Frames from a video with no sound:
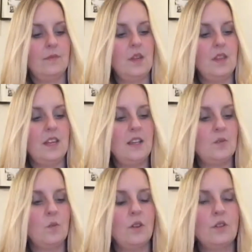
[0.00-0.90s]
but
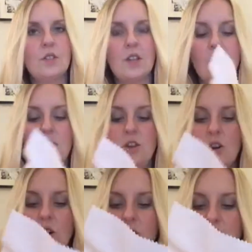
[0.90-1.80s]
these ones are
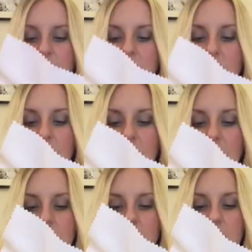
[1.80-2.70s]
not
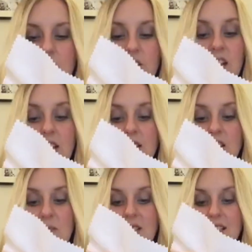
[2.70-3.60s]
gender
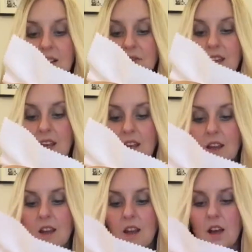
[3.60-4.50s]
specific.
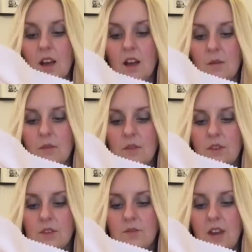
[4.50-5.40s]
Um,
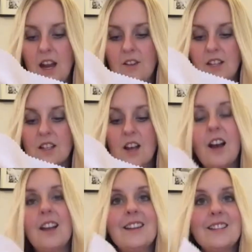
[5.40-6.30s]
there's various
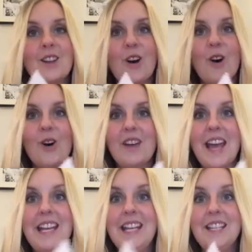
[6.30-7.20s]
colours of
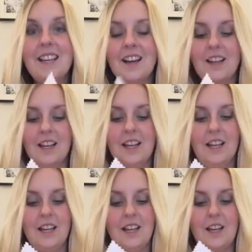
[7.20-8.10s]
Aida
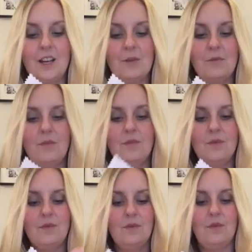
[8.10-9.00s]
um,
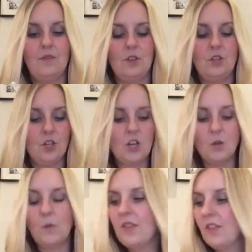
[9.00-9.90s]
to
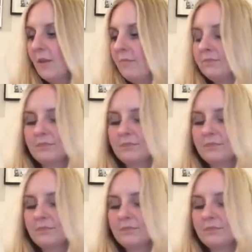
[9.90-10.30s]
go with them.